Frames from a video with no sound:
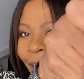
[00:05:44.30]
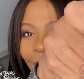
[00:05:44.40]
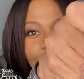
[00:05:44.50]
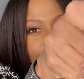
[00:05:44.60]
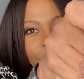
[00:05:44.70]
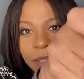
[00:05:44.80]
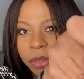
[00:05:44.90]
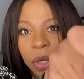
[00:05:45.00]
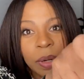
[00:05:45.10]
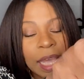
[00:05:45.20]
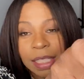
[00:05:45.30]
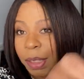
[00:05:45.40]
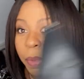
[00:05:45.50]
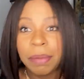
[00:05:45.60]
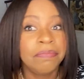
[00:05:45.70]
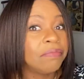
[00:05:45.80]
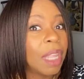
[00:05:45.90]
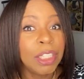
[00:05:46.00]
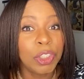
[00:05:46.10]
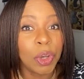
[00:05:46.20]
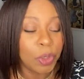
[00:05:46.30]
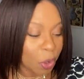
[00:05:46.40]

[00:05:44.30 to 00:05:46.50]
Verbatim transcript: I don't ask me, don't